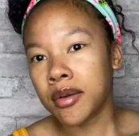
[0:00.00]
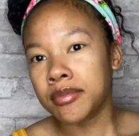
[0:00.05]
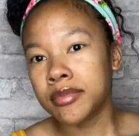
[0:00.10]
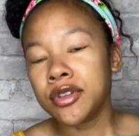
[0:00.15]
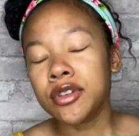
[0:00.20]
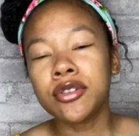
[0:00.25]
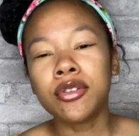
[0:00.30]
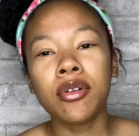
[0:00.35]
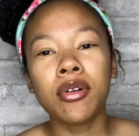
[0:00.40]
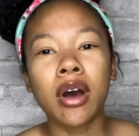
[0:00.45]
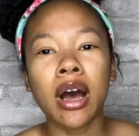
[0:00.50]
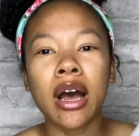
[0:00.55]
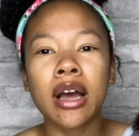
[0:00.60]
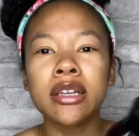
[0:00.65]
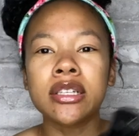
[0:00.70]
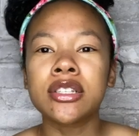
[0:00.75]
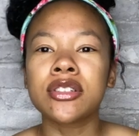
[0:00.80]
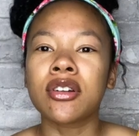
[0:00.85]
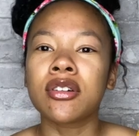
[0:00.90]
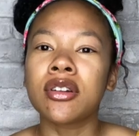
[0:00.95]
You know, I
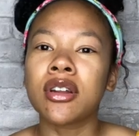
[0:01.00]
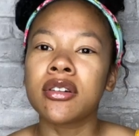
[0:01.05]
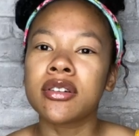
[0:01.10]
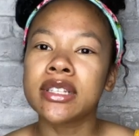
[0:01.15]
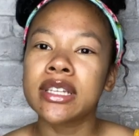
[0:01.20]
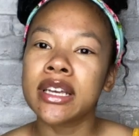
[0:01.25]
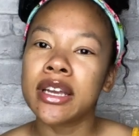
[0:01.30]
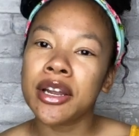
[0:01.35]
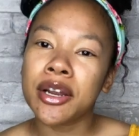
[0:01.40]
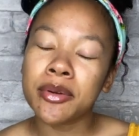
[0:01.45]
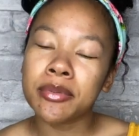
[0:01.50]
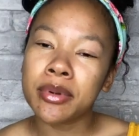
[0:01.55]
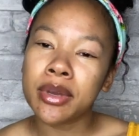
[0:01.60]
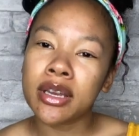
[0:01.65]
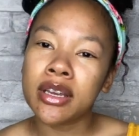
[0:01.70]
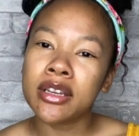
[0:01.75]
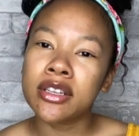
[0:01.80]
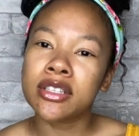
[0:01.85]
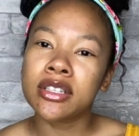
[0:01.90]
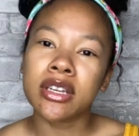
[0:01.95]
started out as a hair
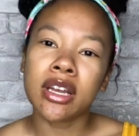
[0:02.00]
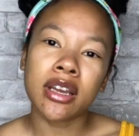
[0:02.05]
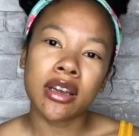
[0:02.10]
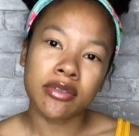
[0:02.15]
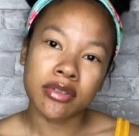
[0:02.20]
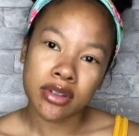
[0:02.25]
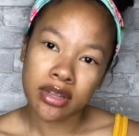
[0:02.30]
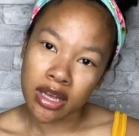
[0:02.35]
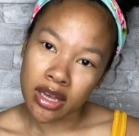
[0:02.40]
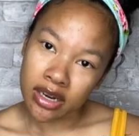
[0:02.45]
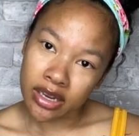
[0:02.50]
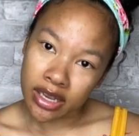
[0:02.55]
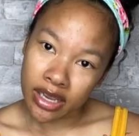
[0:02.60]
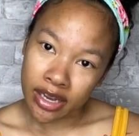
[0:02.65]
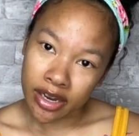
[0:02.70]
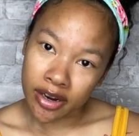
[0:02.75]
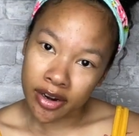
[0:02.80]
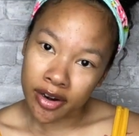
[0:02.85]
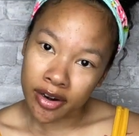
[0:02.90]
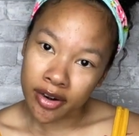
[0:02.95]
page and I have a lot of
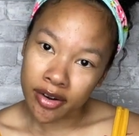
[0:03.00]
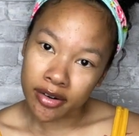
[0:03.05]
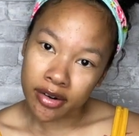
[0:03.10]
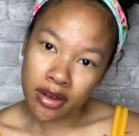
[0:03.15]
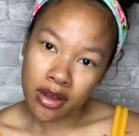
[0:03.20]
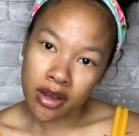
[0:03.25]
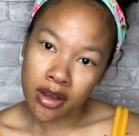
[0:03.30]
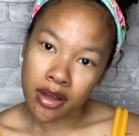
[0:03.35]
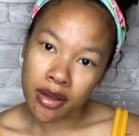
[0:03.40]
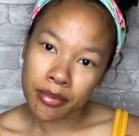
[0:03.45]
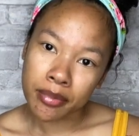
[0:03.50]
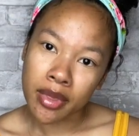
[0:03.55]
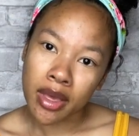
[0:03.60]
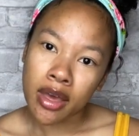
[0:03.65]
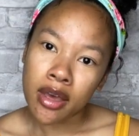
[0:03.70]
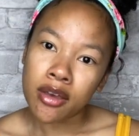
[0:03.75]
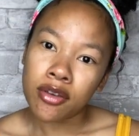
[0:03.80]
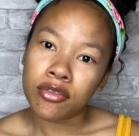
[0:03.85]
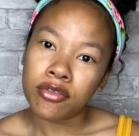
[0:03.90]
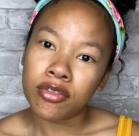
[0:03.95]
hair
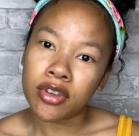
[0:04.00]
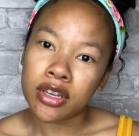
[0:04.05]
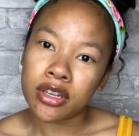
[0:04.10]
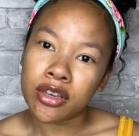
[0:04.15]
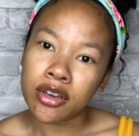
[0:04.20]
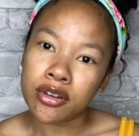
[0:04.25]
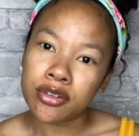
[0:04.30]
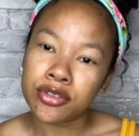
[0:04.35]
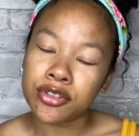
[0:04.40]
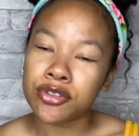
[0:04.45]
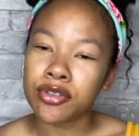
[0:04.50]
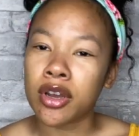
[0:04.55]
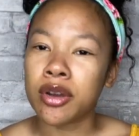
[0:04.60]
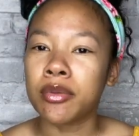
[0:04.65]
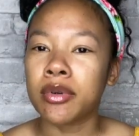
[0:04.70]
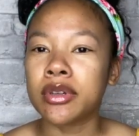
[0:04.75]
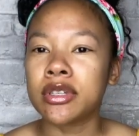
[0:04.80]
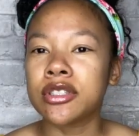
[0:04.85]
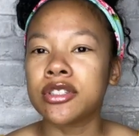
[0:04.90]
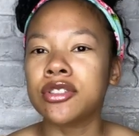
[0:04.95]
video, so I
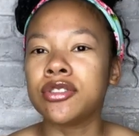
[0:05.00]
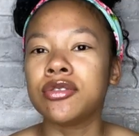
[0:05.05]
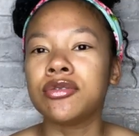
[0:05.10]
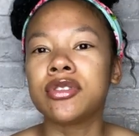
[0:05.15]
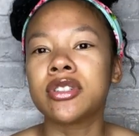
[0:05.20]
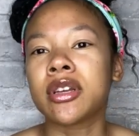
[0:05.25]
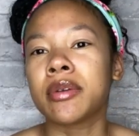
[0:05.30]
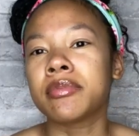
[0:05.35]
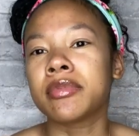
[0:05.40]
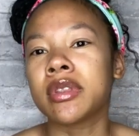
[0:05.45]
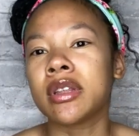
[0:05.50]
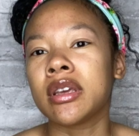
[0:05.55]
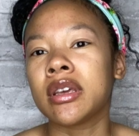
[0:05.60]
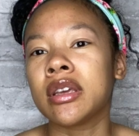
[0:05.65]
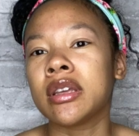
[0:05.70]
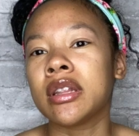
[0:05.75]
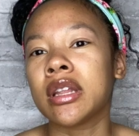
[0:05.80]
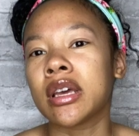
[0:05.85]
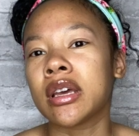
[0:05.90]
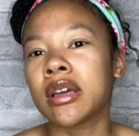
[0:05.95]
wanted to do
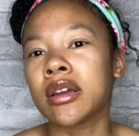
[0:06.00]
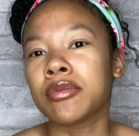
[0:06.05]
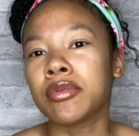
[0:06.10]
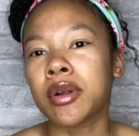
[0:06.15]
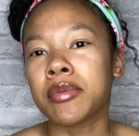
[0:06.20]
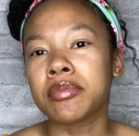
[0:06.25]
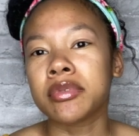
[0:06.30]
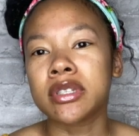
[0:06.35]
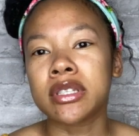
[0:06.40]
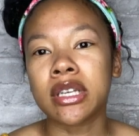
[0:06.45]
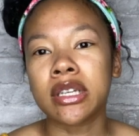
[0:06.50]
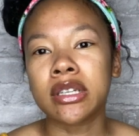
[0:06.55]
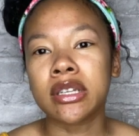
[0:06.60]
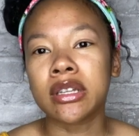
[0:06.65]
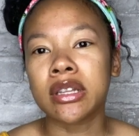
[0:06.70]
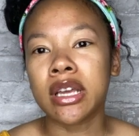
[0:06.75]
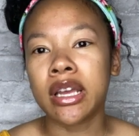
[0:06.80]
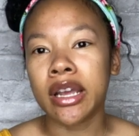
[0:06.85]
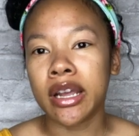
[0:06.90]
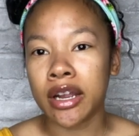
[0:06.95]
something that
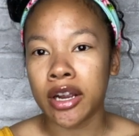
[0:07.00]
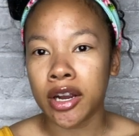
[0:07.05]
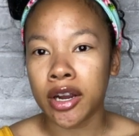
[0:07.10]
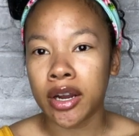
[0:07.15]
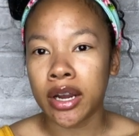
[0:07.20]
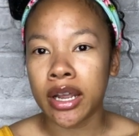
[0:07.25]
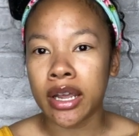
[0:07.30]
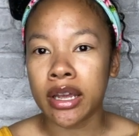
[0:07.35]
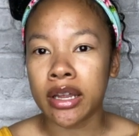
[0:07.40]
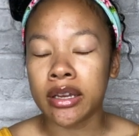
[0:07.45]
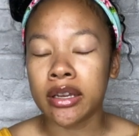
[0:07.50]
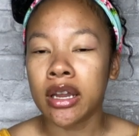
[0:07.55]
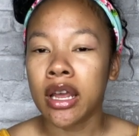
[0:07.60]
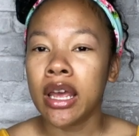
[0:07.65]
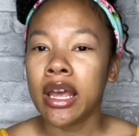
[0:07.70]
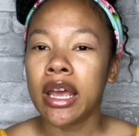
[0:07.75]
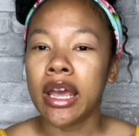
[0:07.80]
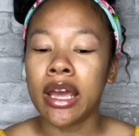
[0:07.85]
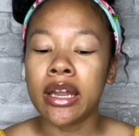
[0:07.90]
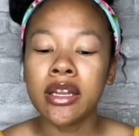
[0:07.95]
represented the hair, and
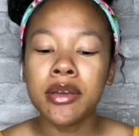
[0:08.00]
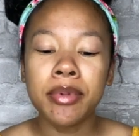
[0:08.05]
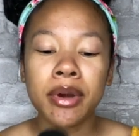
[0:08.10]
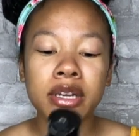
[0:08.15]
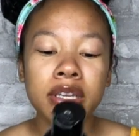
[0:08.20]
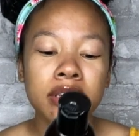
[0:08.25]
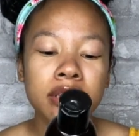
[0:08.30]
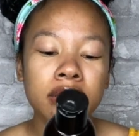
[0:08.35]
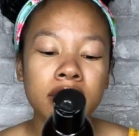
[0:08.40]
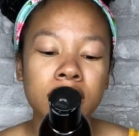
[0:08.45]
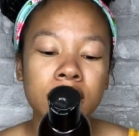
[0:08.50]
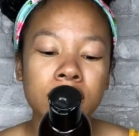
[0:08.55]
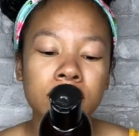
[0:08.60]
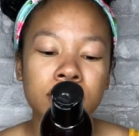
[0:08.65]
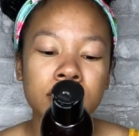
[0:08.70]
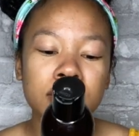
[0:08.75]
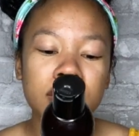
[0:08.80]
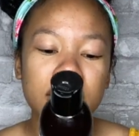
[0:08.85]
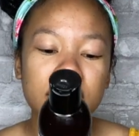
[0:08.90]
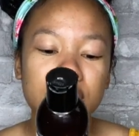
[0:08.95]
anybody could
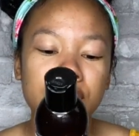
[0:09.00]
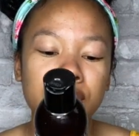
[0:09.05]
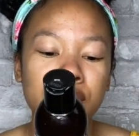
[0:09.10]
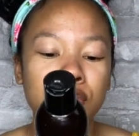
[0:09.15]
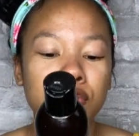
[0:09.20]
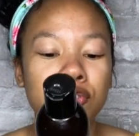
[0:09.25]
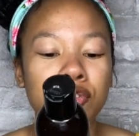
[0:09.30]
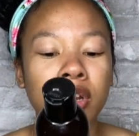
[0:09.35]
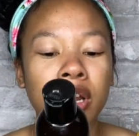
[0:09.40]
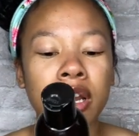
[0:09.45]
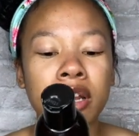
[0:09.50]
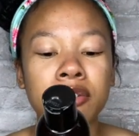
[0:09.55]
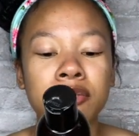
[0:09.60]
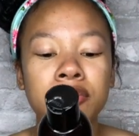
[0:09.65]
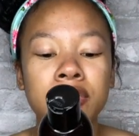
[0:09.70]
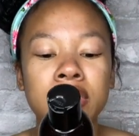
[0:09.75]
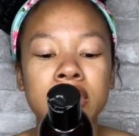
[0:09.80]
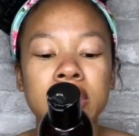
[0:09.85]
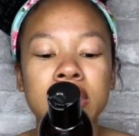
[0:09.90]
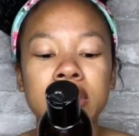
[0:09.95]
use this for dry,
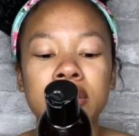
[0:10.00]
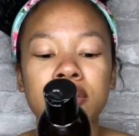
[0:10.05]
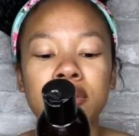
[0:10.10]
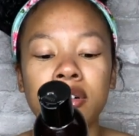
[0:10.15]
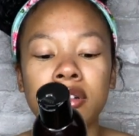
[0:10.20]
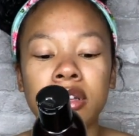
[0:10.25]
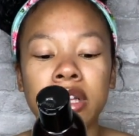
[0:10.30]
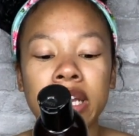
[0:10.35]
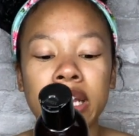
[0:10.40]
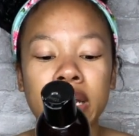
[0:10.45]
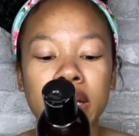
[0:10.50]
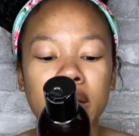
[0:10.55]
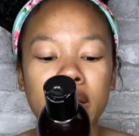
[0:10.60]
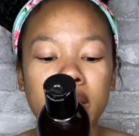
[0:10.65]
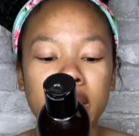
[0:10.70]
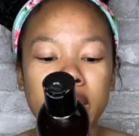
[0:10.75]
frizzy, dull hair.